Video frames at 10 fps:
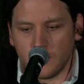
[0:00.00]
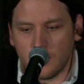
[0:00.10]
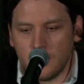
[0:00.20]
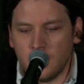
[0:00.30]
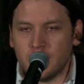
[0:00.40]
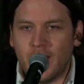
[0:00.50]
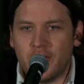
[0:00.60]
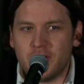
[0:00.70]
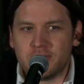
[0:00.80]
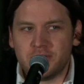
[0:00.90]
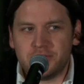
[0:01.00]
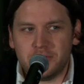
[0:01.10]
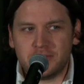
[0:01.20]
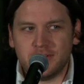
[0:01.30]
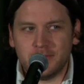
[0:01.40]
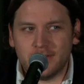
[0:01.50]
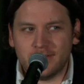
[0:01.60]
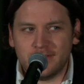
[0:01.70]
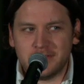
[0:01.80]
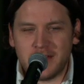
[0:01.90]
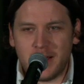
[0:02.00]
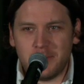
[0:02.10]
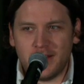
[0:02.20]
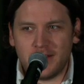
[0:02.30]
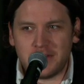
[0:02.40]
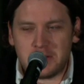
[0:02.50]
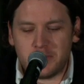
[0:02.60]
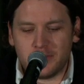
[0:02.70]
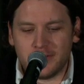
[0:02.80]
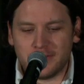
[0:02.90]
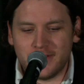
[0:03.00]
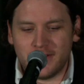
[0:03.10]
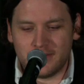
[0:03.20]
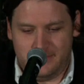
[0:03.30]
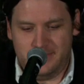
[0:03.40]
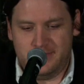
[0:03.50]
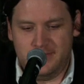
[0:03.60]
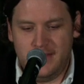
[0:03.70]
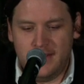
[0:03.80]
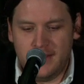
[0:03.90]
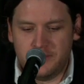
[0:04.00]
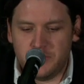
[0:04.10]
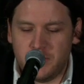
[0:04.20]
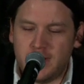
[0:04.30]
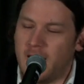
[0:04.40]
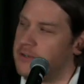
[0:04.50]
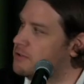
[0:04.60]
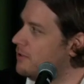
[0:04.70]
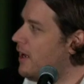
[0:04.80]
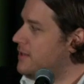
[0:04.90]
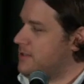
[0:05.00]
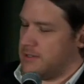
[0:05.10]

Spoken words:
Now here's a juicy one that I bet a lot of people don't know. If you read Andrew Lycett's